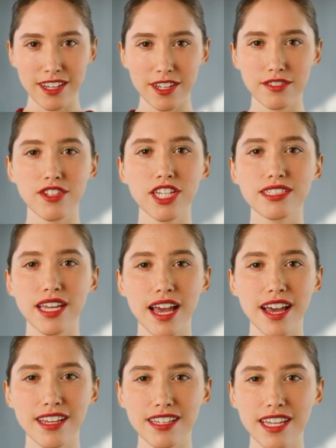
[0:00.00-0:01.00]
Front
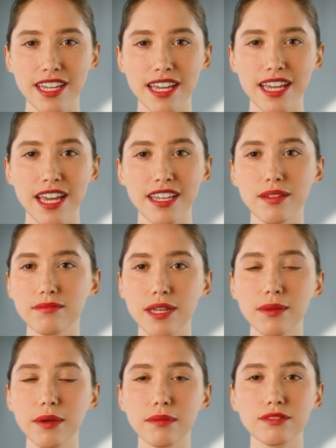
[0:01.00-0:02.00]
tire. The
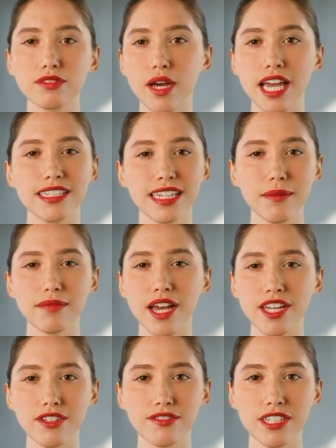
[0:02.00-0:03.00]
minimum tread depth
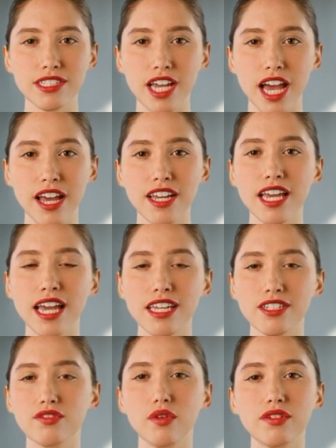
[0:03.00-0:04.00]
on the front tire
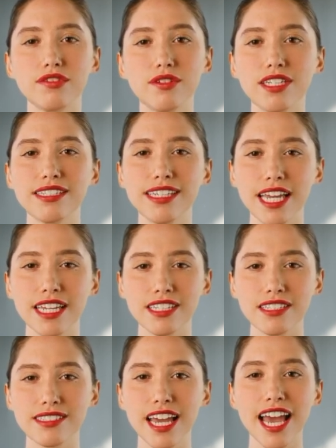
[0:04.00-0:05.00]
is 430
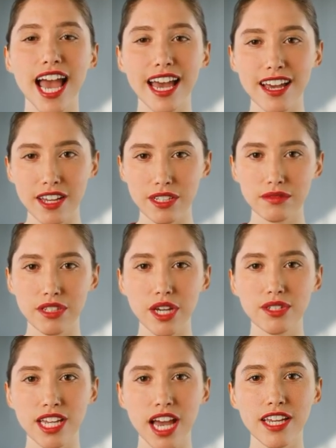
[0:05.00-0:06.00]
seconds and on the
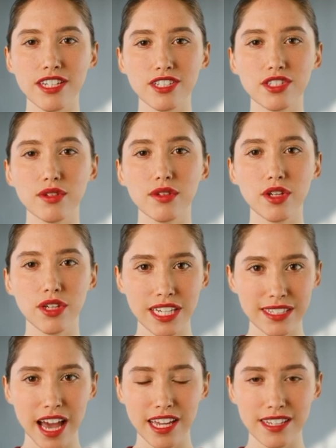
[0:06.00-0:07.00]
rear tire 230
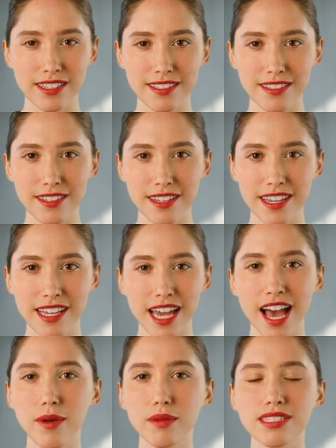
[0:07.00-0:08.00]
seconds.
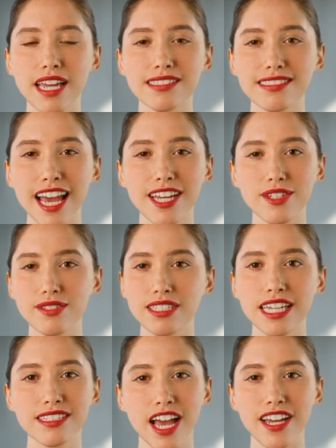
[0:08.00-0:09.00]
I would test that
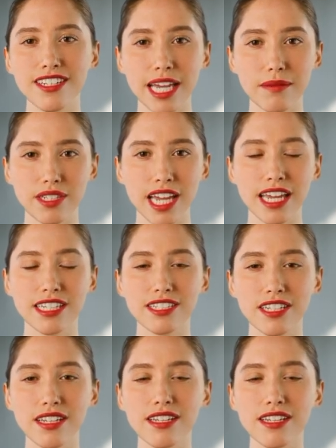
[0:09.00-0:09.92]
using a tire depth gauge.